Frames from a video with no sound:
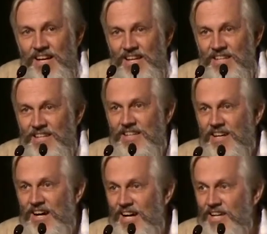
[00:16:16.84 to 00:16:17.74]
and
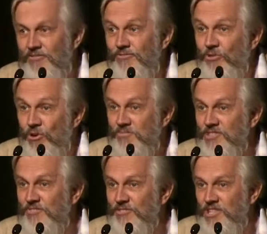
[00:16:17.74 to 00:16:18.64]
the higher
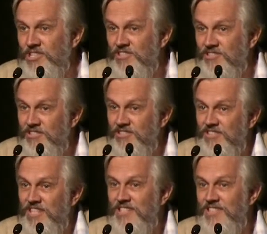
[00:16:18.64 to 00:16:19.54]
forms of
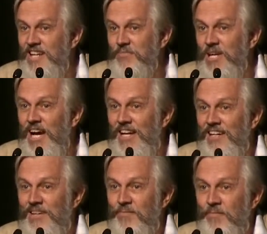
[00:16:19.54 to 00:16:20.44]
consciousness that stand
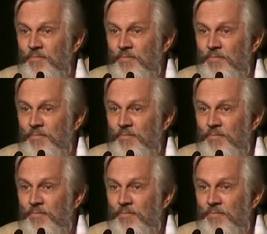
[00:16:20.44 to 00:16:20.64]
behind them.